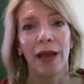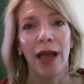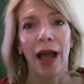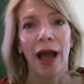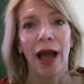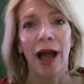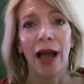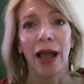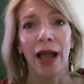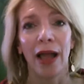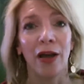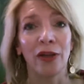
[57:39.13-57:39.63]

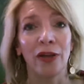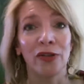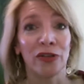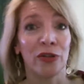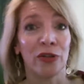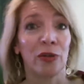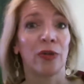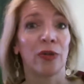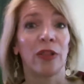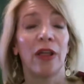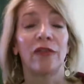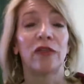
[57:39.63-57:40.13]
I
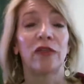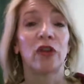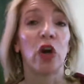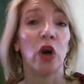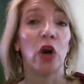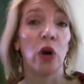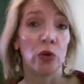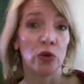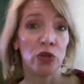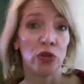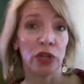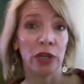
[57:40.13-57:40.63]
also love
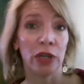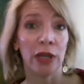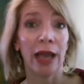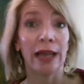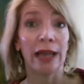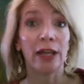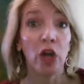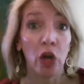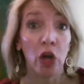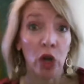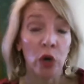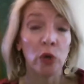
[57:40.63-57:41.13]
coaching. I
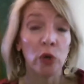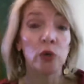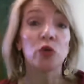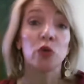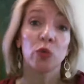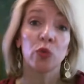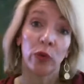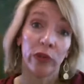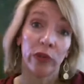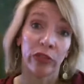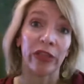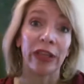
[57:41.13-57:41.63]
coach
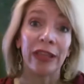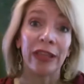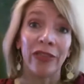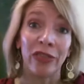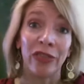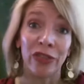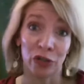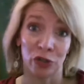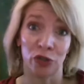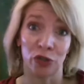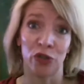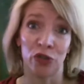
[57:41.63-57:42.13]
within
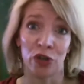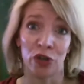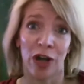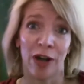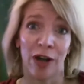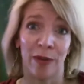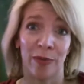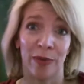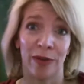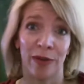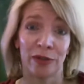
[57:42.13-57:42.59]
this job.